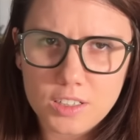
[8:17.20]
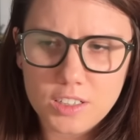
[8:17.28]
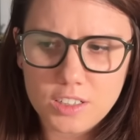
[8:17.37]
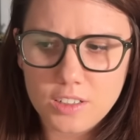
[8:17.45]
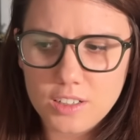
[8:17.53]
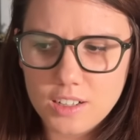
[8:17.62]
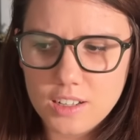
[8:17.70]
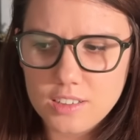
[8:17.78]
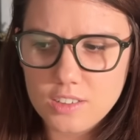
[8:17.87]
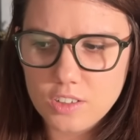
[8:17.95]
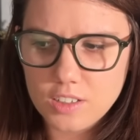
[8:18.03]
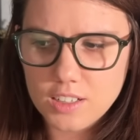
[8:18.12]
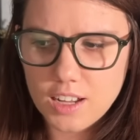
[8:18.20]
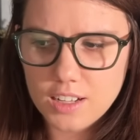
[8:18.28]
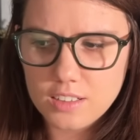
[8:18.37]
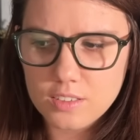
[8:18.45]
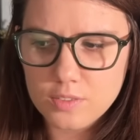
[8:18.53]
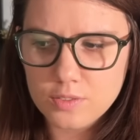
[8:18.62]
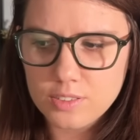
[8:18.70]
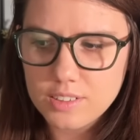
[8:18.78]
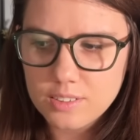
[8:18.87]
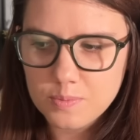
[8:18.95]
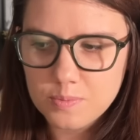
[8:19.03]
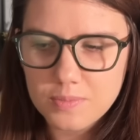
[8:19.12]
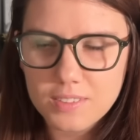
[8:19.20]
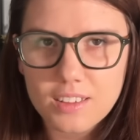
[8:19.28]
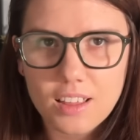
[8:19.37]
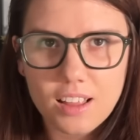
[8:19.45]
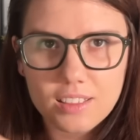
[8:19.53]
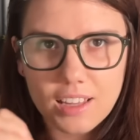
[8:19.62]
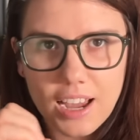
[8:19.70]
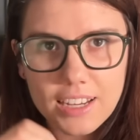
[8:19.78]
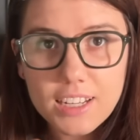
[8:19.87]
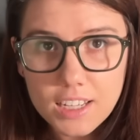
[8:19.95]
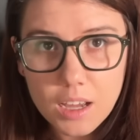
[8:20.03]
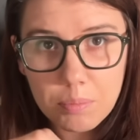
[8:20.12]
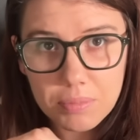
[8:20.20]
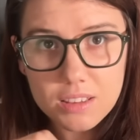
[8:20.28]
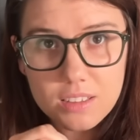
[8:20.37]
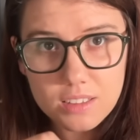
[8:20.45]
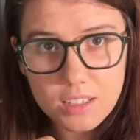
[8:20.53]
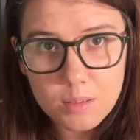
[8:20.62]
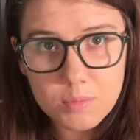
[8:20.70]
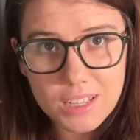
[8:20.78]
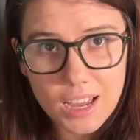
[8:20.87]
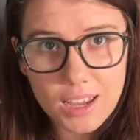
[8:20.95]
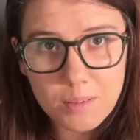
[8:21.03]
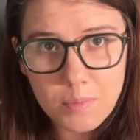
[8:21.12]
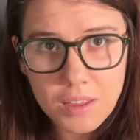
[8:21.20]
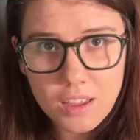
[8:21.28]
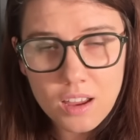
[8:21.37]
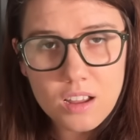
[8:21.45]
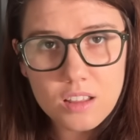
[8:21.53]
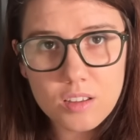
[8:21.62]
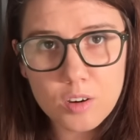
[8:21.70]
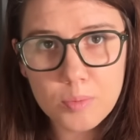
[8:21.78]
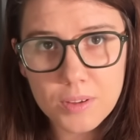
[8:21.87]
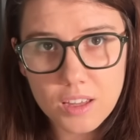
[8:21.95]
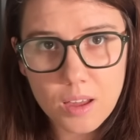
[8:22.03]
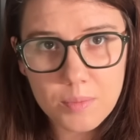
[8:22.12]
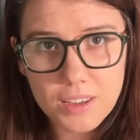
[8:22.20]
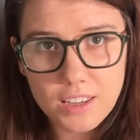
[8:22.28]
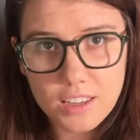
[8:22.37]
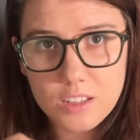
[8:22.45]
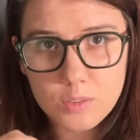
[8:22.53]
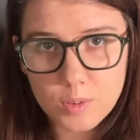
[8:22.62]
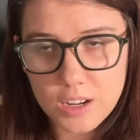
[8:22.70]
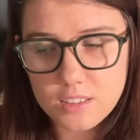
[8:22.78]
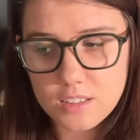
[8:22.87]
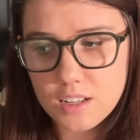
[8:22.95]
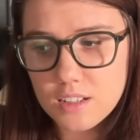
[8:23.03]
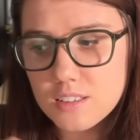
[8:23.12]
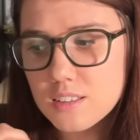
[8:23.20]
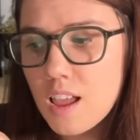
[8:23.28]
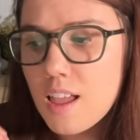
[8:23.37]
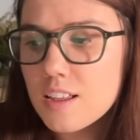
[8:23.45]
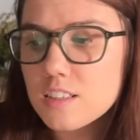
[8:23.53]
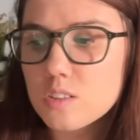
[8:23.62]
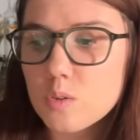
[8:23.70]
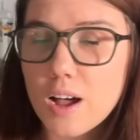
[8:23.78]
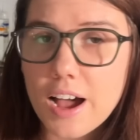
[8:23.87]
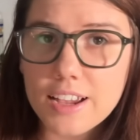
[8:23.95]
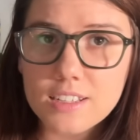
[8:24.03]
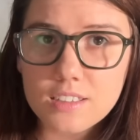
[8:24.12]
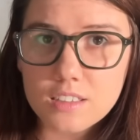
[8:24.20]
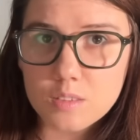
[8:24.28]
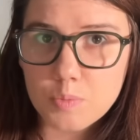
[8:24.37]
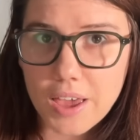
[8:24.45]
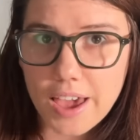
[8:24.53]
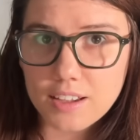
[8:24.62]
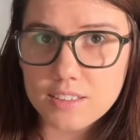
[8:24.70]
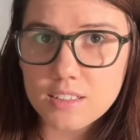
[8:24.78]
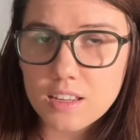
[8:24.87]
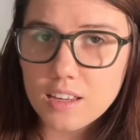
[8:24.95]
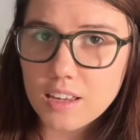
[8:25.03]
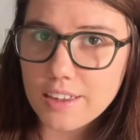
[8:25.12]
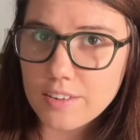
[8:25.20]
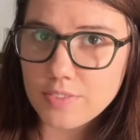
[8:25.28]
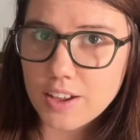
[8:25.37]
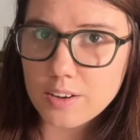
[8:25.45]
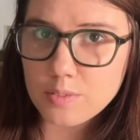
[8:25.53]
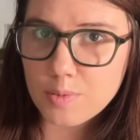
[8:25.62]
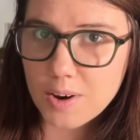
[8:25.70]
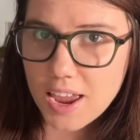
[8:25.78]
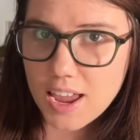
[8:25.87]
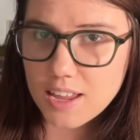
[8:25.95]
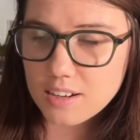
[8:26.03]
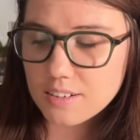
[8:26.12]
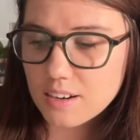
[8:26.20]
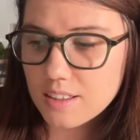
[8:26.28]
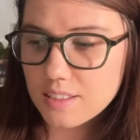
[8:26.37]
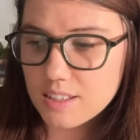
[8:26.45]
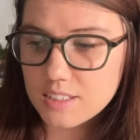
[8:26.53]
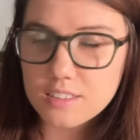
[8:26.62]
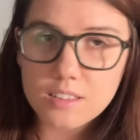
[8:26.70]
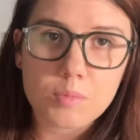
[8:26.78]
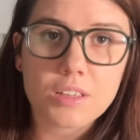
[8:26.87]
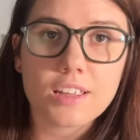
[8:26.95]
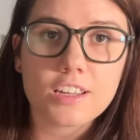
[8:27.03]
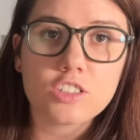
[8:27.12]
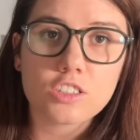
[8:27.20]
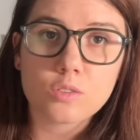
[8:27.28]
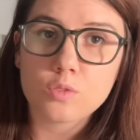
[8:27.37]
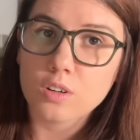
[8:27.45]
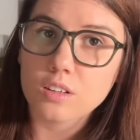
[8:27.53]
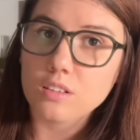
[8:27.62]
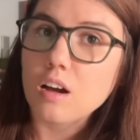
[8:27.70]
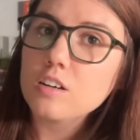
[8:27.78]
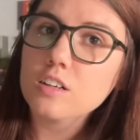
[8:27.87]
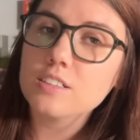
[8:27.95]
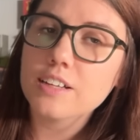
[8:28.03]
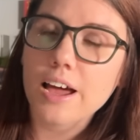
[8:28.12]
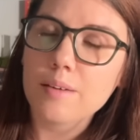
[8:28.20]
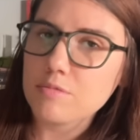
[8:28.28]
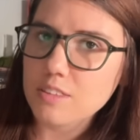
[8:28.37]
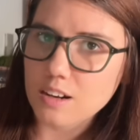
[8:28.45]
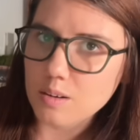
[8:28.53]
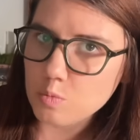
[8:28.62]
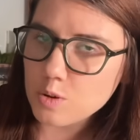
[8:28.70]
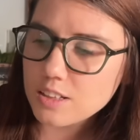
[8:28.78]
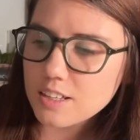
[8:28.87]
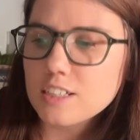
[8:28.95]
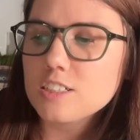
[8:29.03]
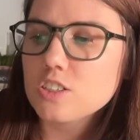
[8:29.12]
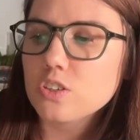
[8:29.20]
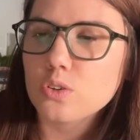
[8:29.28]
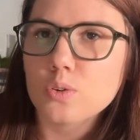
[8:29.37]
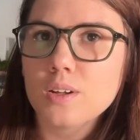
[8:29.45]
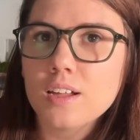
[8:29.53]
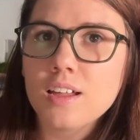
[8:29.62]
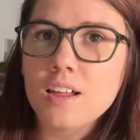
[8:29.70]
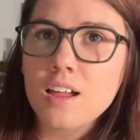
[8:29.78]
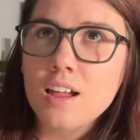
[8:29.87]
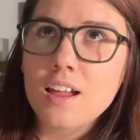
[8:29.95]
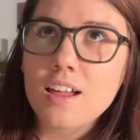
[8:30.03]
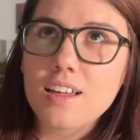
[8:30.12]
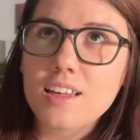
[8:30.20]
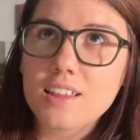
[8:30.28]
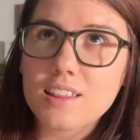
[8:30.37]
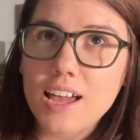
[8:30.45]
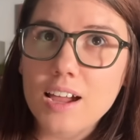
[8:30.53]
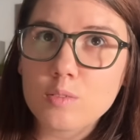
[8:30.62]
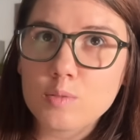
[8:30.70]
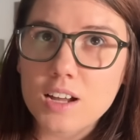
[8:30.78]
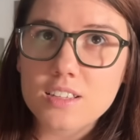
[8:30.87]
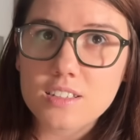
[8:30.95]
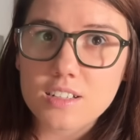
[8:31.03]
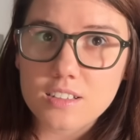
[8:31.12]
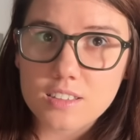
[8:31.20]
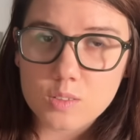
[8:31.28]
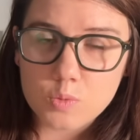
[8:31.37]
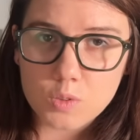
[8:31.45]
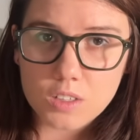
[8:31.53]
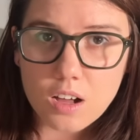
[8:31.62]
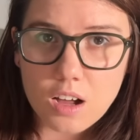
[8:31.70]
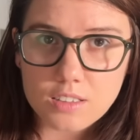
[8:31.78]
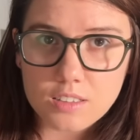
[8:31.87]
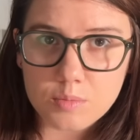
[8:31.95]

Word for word: Uranus are kind of lining up at the same time they're becoming in resonance. So I suspect if I ran this simulation for a longer time than I'm willing to, that resonance would cause some